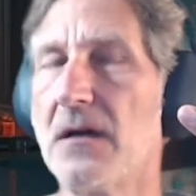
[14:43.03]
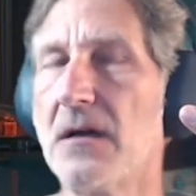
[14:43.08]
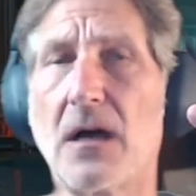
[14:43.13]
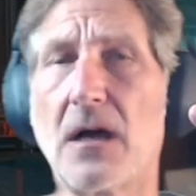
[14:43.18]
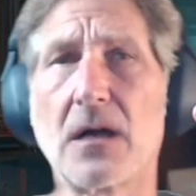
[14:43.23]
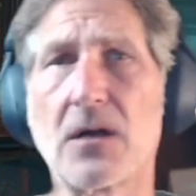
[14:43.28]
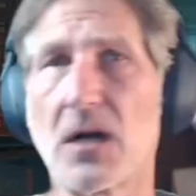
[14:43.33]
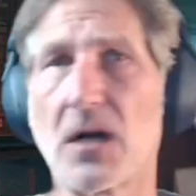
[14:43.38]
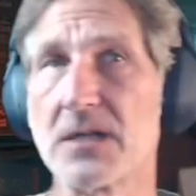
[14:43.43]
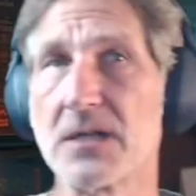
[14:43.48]

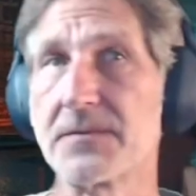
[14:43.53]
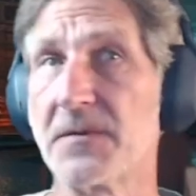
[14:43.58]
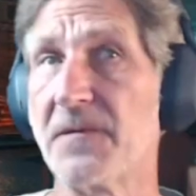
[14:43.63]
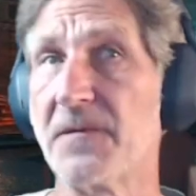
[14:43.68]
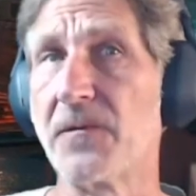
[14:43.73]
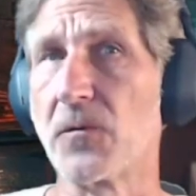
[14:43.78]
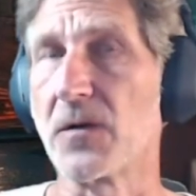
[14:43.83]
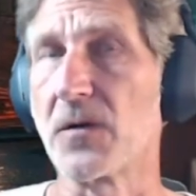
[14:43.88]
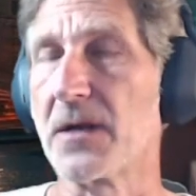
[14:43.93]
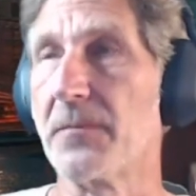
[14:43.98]
cost me
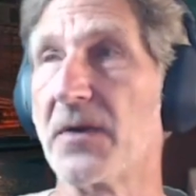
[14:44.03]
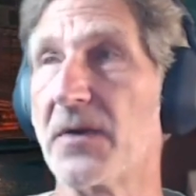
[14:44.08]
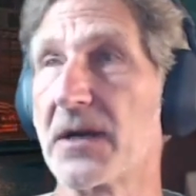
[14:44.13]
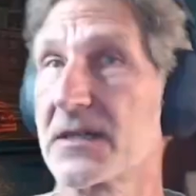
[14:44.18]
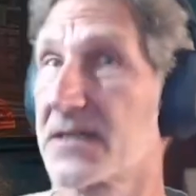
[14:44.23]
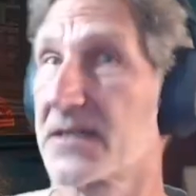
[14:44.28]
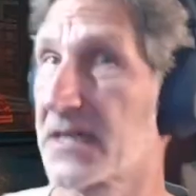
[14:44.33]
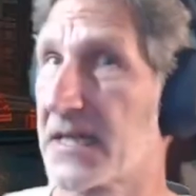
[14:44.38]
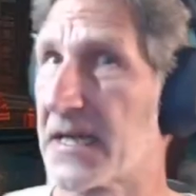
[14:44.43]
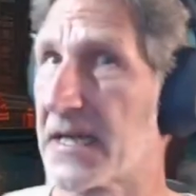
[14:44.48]

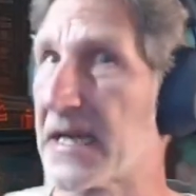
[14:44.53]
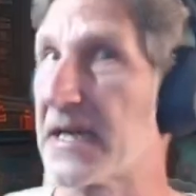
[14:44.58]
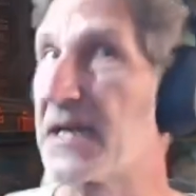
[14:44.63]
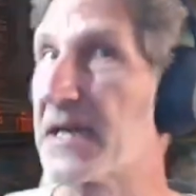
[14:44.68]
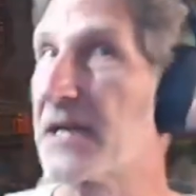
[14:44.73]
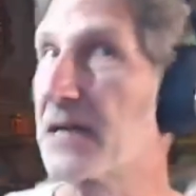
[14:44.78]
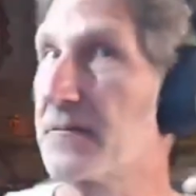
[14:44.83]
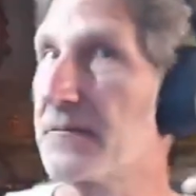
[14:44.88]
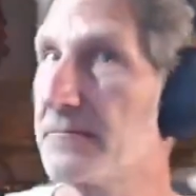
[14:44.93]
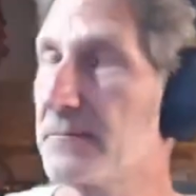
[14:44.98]
$40
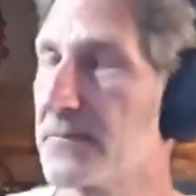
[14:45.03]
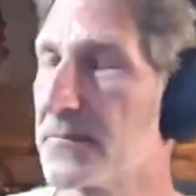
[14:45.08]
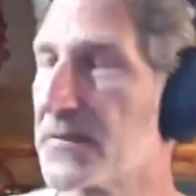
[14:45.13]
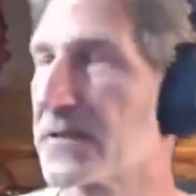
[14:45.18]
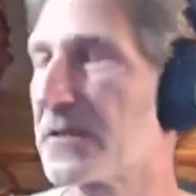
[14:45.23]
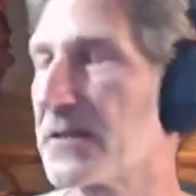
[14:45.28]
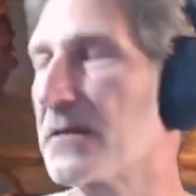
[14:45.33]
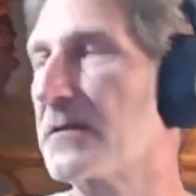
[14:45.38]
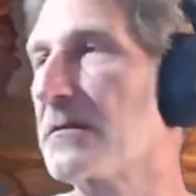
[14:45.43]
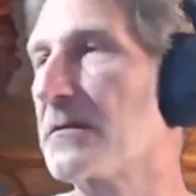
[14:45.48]
Canadian.
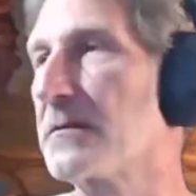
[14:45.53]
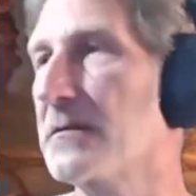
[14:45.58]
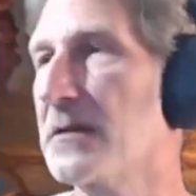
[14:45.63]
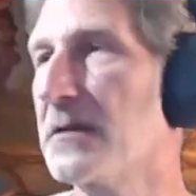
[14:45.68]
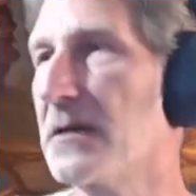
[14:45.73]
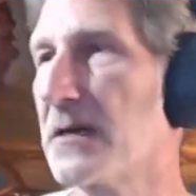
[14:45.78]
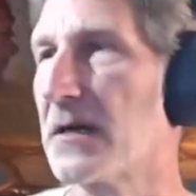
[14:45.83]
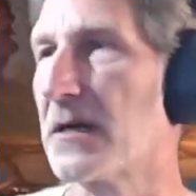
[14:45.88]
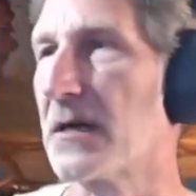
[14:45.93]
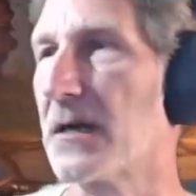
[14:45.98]
So
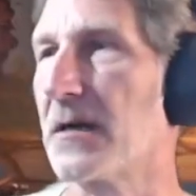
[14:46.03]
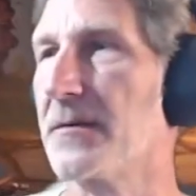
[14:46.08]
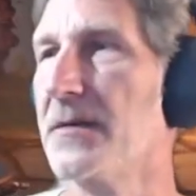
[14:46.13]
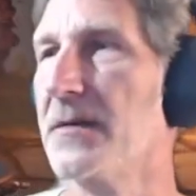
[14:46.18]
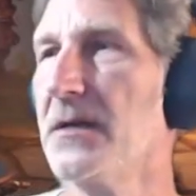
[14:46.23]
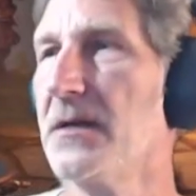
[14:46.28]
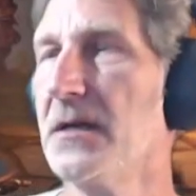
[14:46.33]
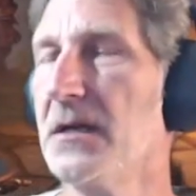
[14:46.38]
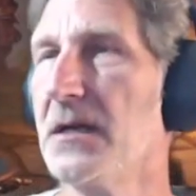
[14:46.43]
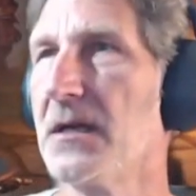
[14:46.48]

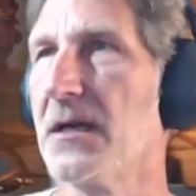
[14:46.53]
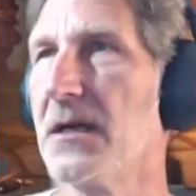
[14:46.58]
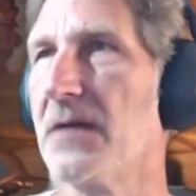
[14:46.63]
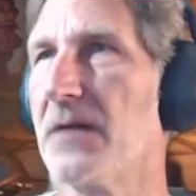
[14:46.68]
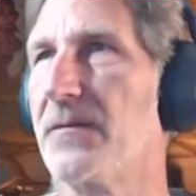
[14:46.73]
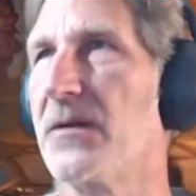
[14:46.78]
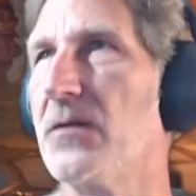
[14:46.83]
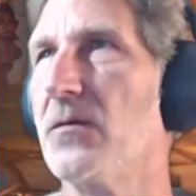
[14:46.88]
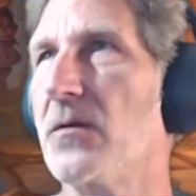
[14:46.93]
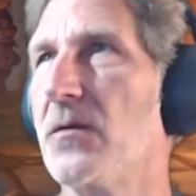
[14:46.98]

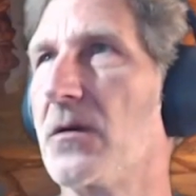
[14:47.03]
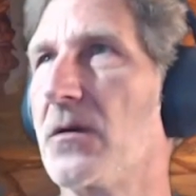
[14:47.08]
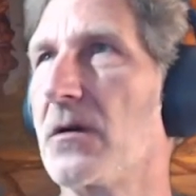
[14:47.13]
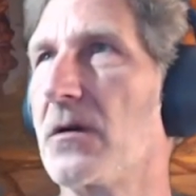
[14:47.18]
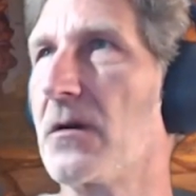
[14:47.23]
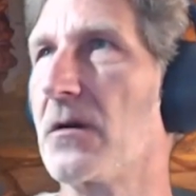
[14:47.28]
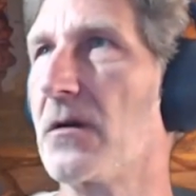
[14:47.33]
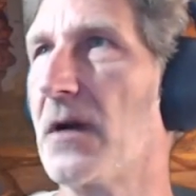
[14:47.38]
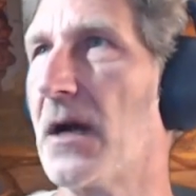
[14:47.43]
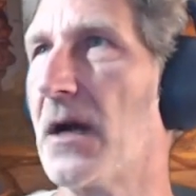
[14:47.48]
if you
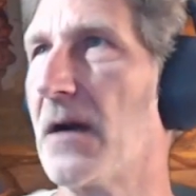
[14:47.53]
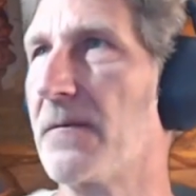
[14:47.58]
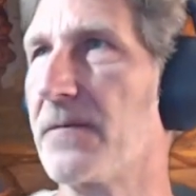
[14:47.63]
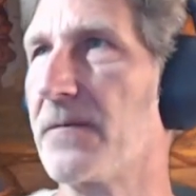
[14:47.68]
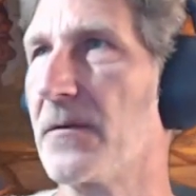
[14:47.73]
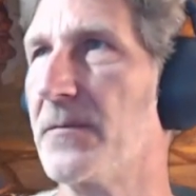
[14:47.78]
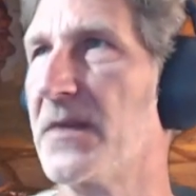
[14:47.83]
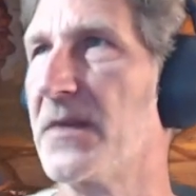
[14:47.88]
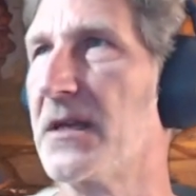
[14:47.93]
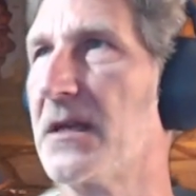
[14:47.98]
were
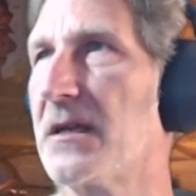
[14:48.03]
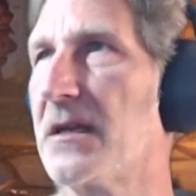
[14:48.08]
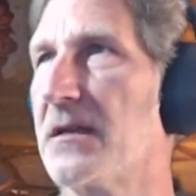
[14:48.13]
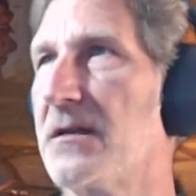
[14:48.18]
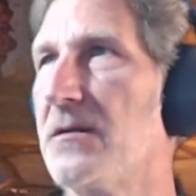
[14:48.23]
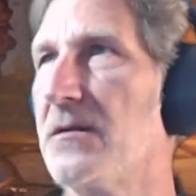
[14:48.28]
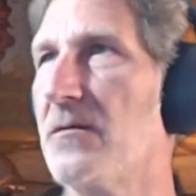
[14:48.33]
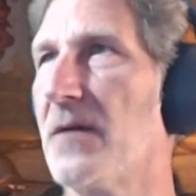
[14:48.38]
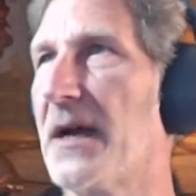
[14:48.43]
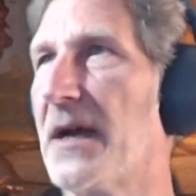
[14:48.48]
from the
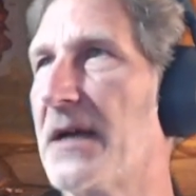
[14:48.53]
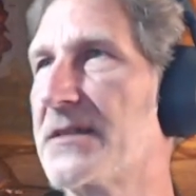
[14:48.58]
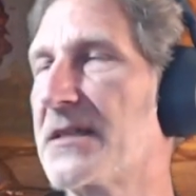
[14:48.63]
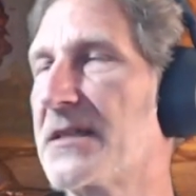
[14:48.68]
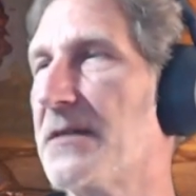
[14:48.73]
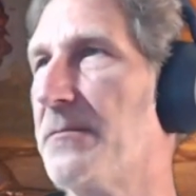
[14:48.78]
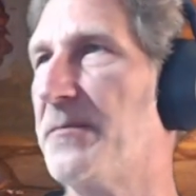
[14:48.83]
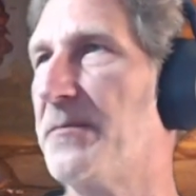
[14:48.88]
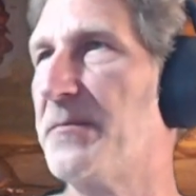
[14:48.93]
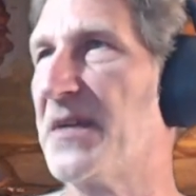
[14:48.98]
US,
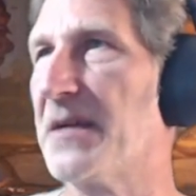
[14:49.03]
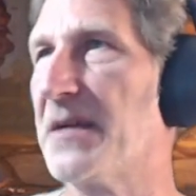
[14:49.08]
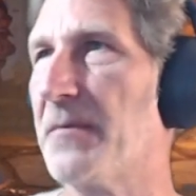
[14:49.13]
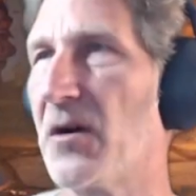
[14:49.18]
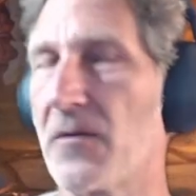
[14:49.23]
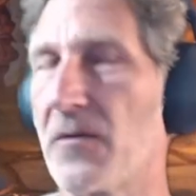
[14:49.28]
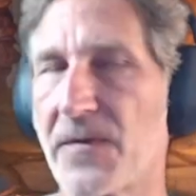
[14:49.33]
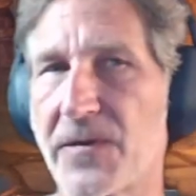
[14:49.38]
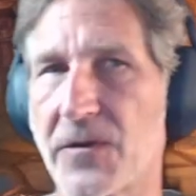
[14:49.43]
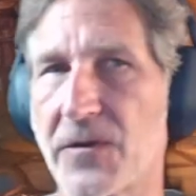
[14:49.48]
it'd be
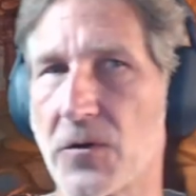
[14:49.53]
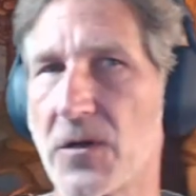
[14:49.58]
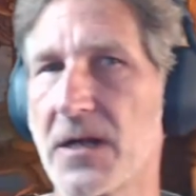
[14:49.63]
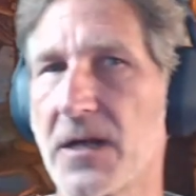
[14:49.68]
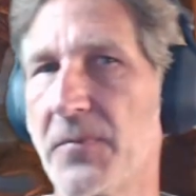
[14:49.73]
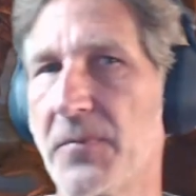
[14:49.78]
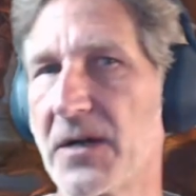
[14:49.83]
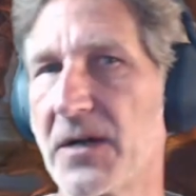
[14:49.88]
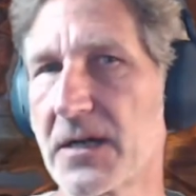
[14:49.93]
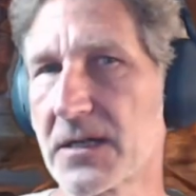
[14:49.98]
about
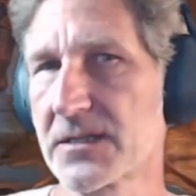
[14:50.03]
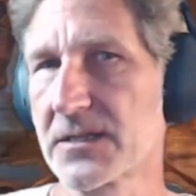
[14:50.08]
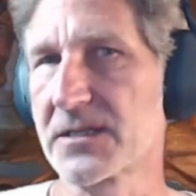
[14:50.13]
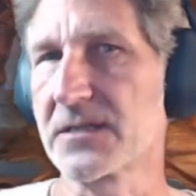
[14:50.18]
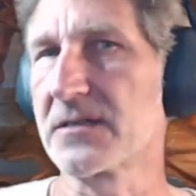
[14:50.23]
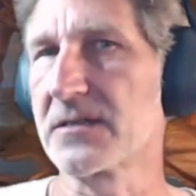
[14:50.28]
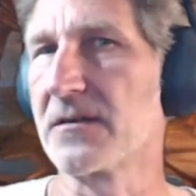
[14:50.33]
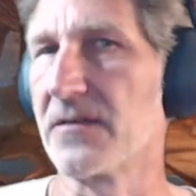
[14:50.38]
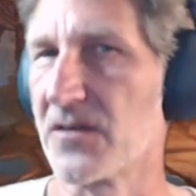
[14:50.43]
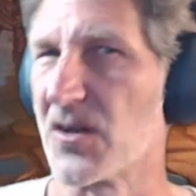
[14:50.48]

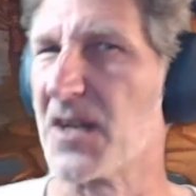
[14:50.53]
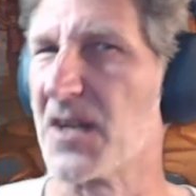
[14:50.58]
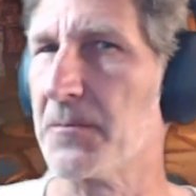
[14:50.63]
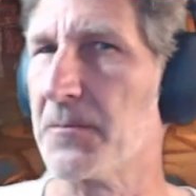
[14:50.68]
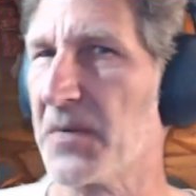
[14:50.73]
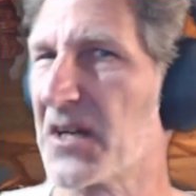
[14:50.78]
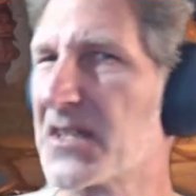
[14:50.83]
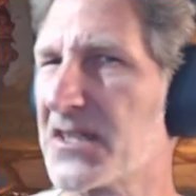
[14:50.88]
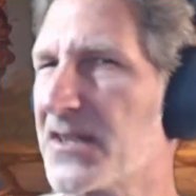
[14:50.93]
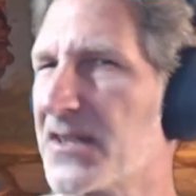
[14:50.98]

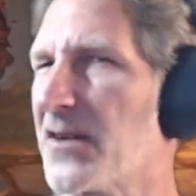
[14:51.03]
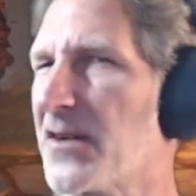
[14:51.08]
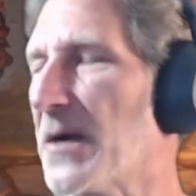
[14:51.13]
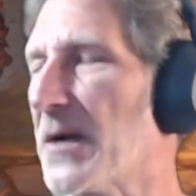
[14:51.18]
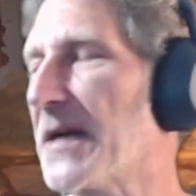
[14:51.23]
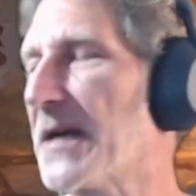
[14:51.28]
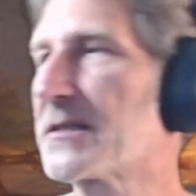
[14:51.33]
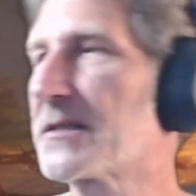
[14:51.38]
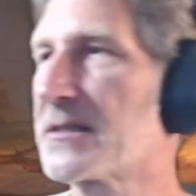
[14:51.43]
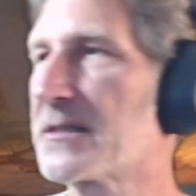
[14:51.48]
$30
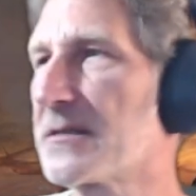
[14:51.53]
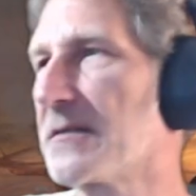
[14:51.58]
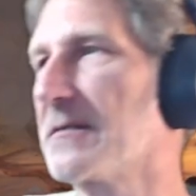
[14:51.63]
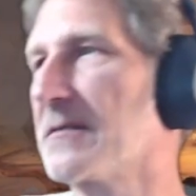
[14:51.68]
US.